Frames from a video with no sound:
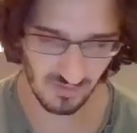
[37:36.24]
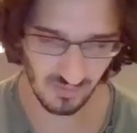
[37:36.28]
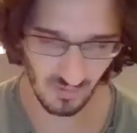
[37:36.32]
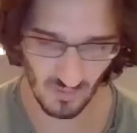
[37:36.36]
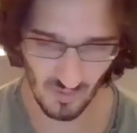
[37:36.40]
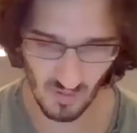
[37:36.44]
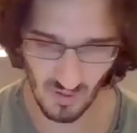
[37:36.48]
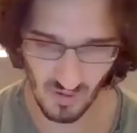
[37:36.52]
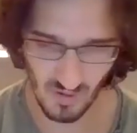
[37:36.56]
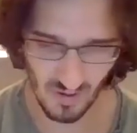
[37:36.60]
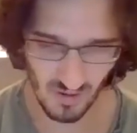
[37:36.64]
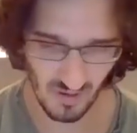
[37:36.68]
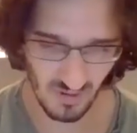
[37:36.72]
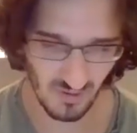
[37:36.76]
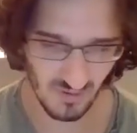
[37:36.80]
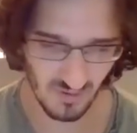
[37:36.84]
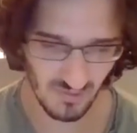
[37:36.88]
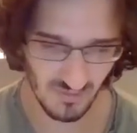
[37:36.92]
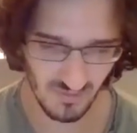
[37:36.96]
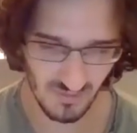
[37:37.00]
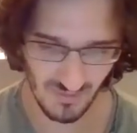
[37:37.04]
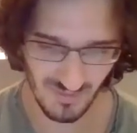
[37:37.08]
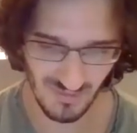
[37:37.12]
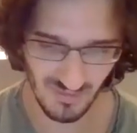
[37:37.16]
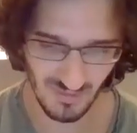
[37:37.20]

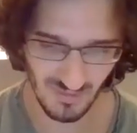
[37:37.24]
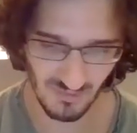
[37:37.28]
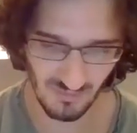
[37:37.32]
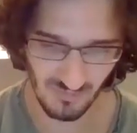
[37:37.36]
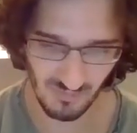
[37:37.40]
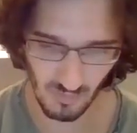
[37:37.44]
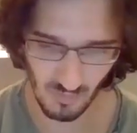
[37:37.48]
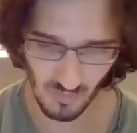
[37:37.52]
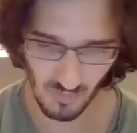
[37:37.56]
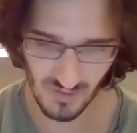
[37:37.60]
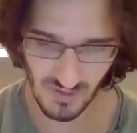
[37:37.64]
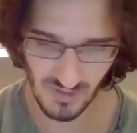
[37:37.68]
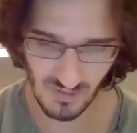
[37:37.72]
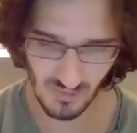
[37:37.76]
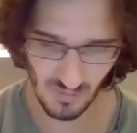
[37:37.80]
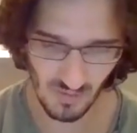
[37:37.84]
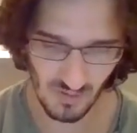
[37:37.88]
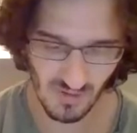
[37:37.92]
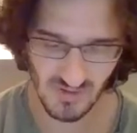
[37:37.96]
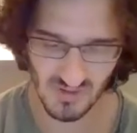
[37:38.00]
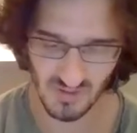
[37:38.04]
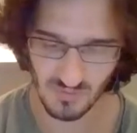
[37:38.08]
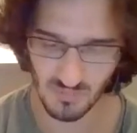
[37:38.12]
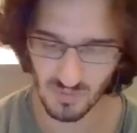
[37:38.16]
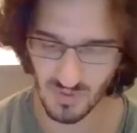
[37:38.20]
law in the 48
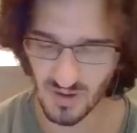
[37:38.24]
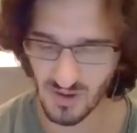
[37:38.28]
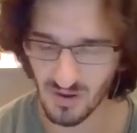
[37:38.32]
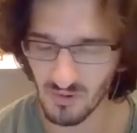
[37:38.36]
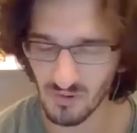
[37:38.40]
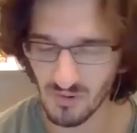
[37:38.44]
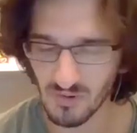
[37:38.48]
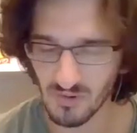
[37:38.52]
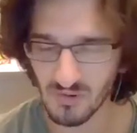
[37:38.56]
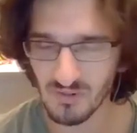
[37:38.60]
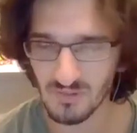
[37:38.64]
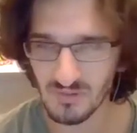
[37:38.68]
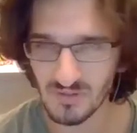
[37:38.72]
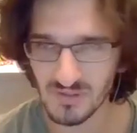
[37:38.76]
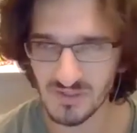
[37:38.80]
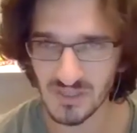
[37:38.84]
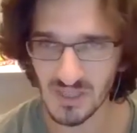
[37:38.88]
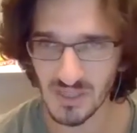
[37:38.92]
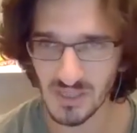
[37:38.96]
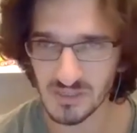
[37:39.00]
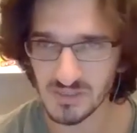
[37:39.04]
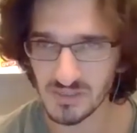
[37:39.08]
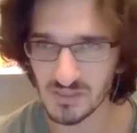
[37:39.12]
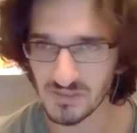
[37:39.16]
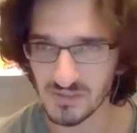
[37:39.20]
laws of power is
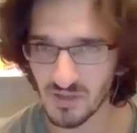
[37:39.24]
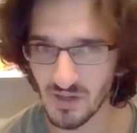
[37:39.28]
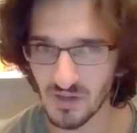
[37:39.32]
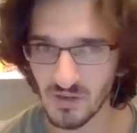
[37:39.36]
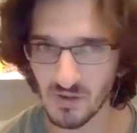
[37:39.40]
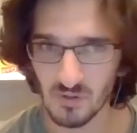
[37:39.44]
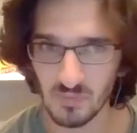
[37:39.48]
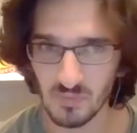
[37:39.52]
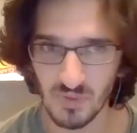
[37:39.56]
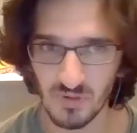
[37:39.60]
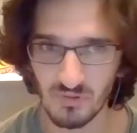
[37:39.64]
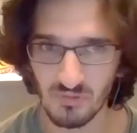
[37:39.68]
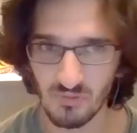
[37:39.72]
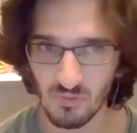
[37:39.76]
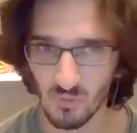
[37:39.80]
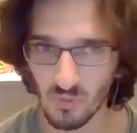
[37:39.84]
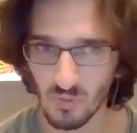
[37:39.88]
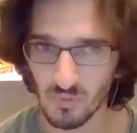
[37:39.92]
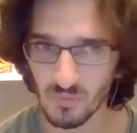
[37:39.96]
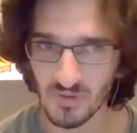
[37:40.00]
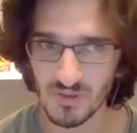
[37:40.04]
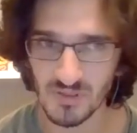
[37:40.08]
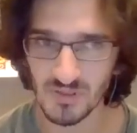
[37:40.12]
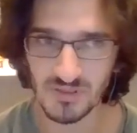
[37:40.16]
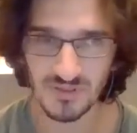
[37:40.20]
actually titled Be
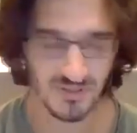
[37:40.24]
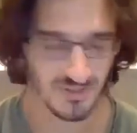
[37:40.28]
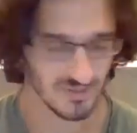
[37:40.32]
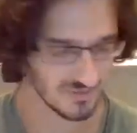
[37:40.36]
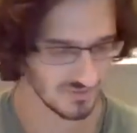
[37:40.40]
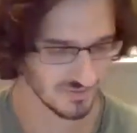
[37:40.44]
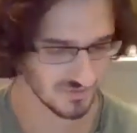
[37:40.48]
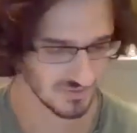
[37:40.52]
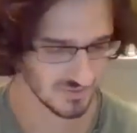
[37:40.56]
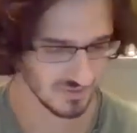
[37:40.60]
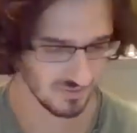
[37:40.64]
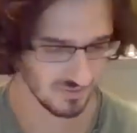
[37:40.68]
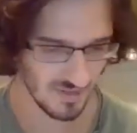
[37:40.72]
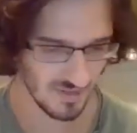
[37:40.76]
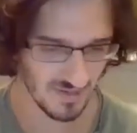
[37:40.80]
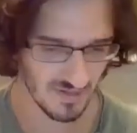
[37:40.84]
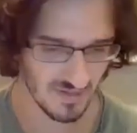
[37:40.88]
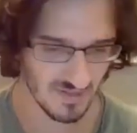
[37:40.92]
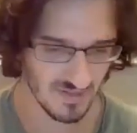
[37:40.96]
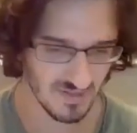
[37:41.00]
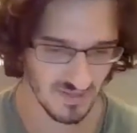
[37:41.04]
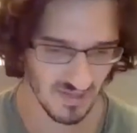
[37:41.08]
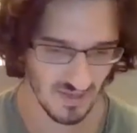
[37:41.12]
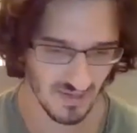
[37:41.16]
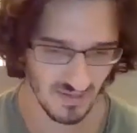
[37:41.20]
Formless. So
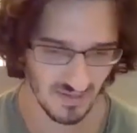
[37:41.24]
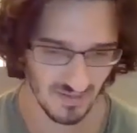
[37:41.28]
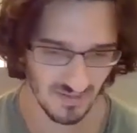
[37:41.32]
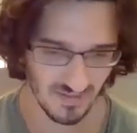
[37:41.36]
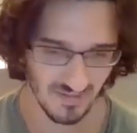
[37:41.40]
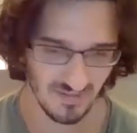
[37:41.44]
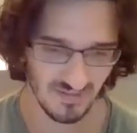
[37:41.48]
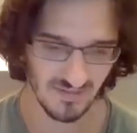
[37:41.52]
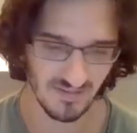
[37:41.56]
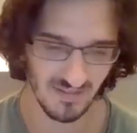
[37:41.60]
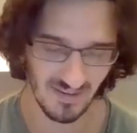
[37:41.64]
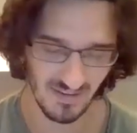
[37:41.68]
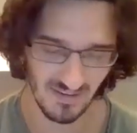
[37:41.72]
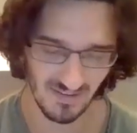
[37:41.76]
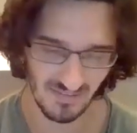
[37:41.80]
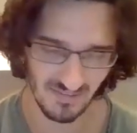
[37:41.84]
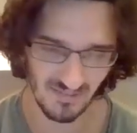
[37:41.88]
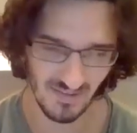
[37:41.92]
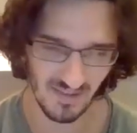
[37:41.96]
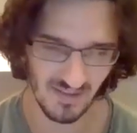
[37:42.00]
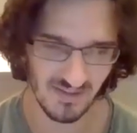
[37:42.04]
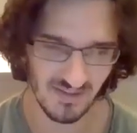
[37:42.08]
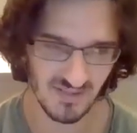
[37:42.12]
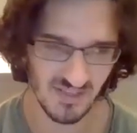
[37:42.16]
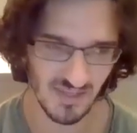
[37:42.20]

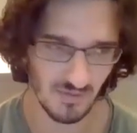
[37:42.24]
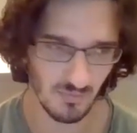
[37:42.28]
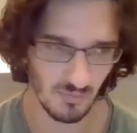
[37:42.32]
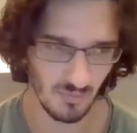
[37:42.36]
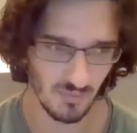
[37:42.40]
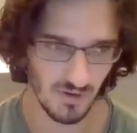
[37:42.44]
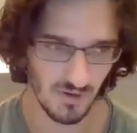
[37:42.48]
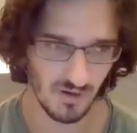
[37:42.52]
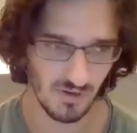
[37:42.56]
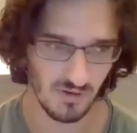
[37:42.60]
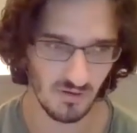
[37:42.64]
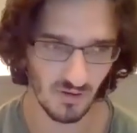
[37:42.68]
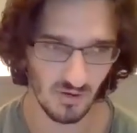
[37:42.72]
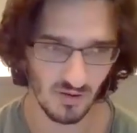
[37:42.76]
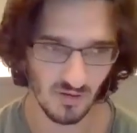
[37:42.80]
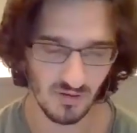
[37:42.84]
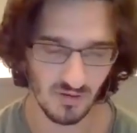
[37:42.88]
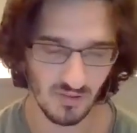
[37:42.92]
that is a reoccurring